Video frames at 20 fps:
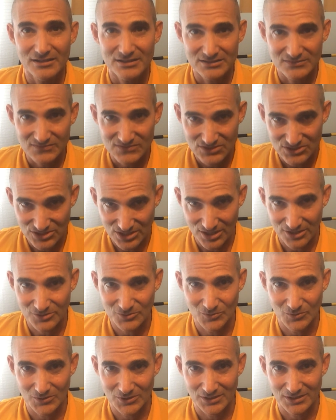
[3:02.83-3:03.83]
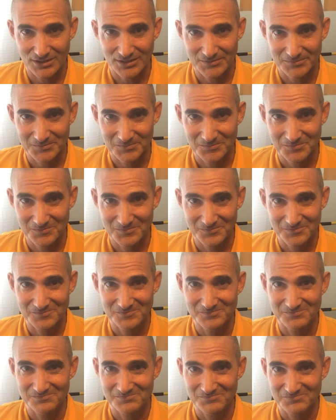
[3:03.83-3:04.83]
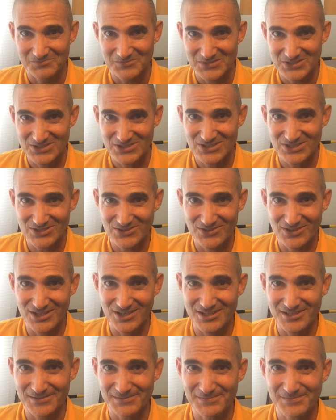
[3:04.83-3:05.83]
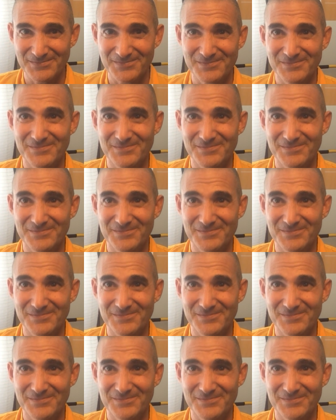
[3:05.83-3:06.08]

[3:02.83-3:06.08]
of January. See you there.